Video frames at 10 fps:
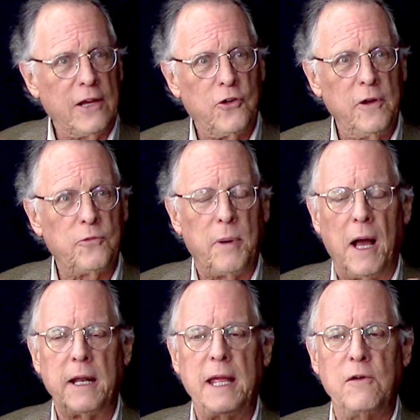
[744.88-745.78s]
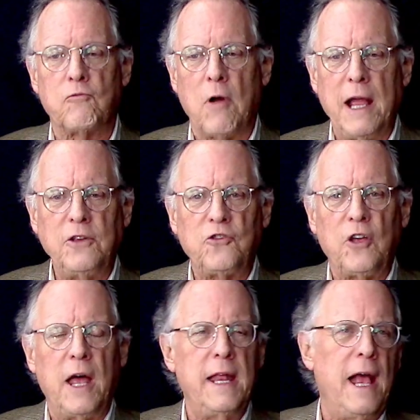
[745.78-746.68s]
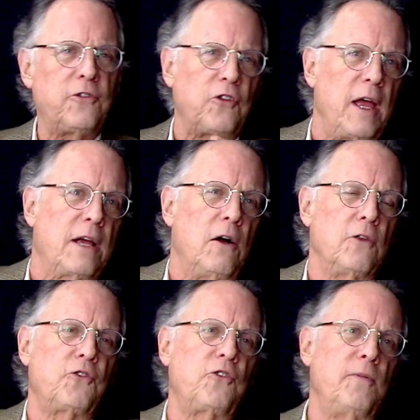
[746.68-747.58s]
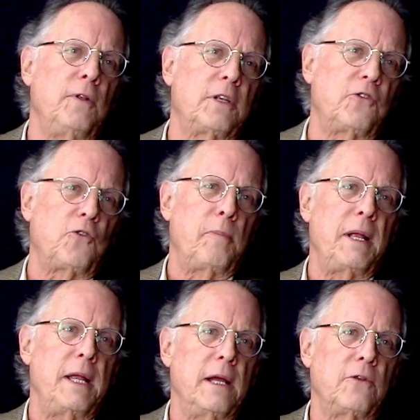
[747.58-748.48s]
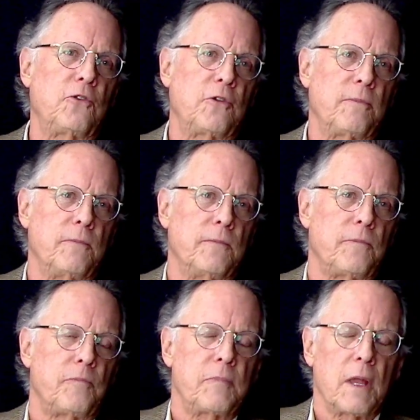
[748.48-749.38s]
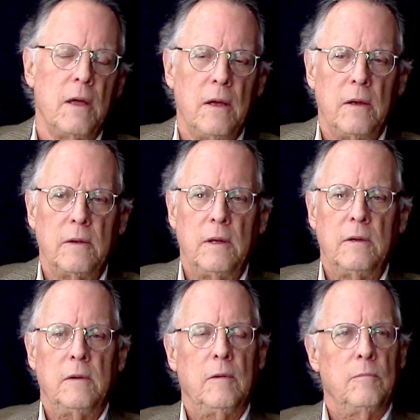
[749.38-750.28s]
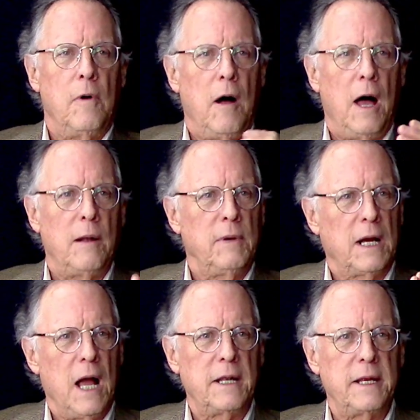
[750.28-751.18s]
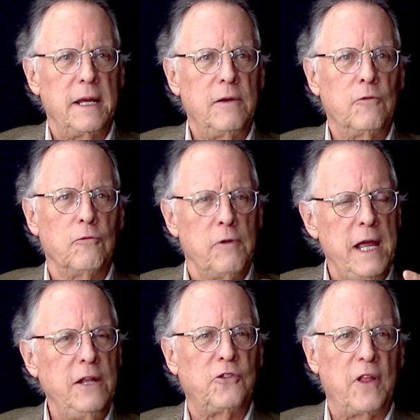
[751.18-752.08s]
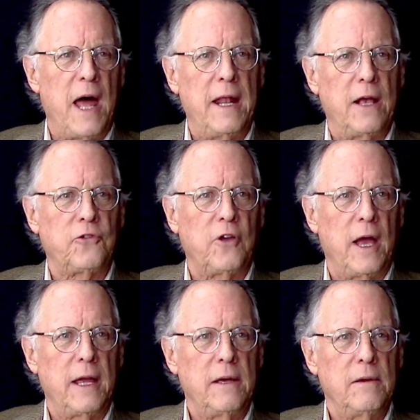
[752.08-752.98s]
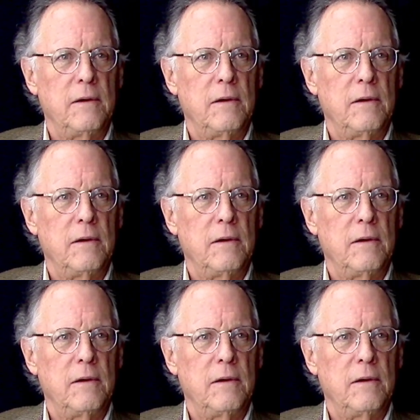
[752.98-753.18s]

next to his pond. He writes an essay called Civil Disobedience. Yes. Mahatma Gandhi reads that essay.